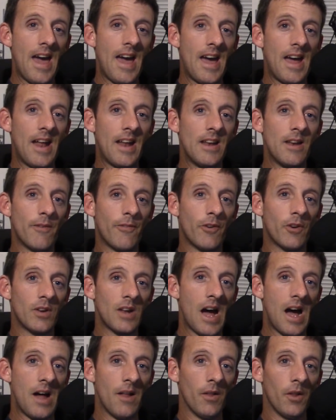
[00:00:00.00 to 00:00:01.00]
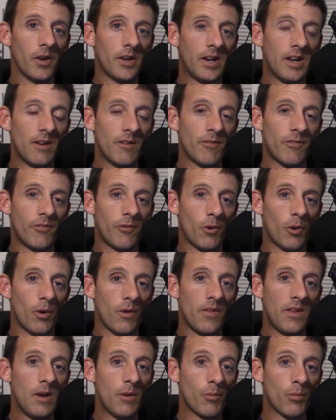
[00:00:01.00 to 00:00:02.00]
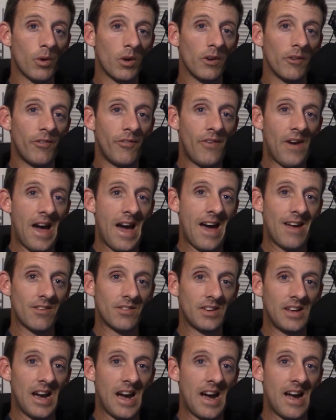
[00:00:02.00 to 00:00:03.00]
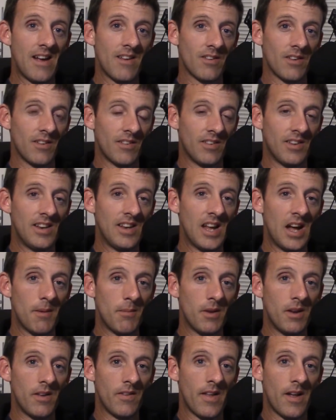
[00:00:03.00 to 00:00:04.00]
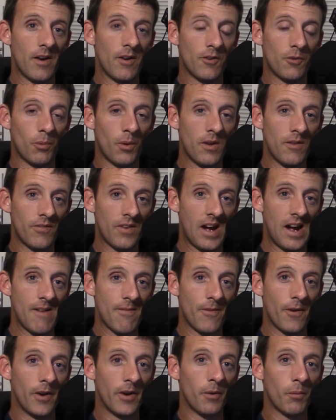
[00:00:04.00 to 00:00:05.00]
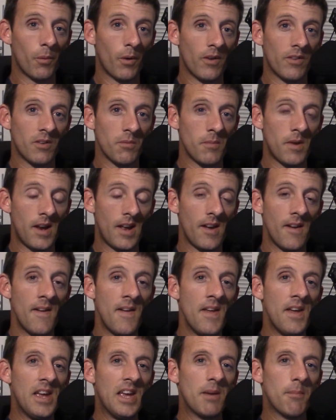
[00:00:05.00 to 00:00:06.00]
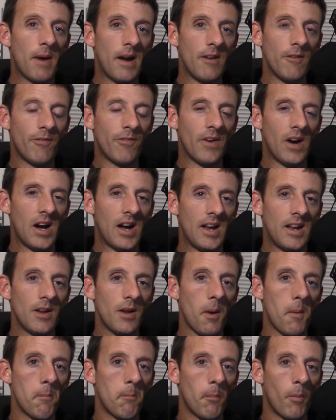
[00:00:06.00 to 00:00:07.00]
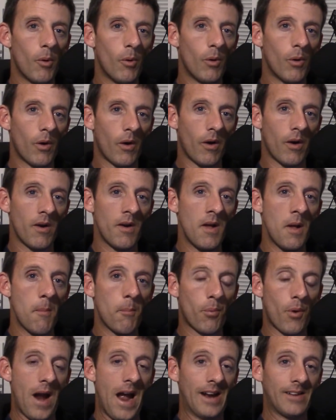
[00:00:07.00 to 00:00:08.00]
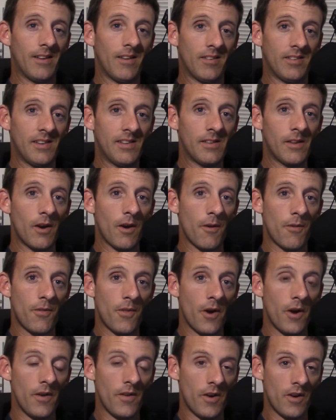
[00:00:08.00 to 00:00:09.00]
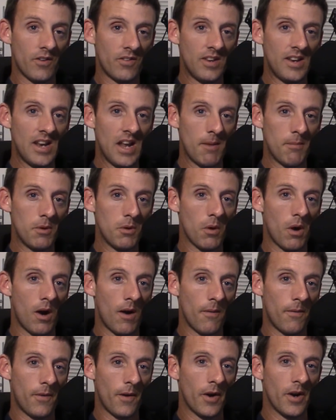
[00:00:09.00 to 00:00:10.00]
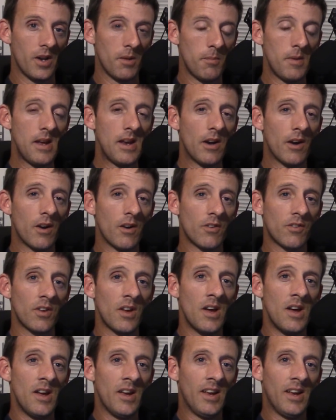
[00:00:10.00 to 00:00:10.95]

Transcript: And if you're not looking for the real fast guys on C W that are twenty-five, thirty words a minute, you might find more practicing their, their C W on thirty meters,